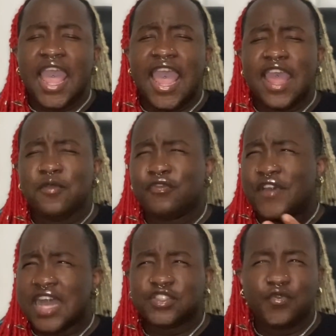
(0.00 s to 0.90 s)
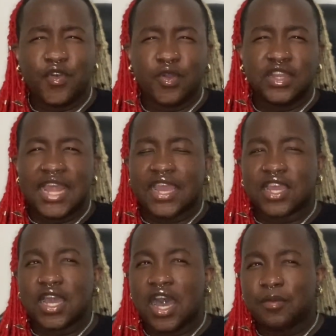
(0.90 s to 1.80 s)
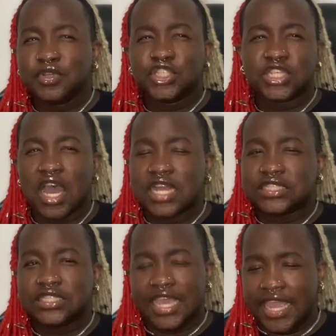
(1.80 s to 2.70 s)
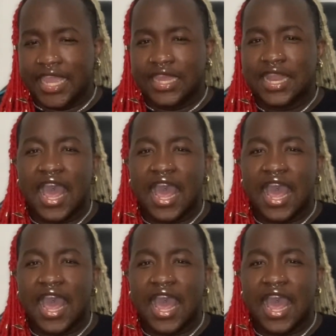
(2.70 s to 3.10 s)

And fast forward like a couple shots in,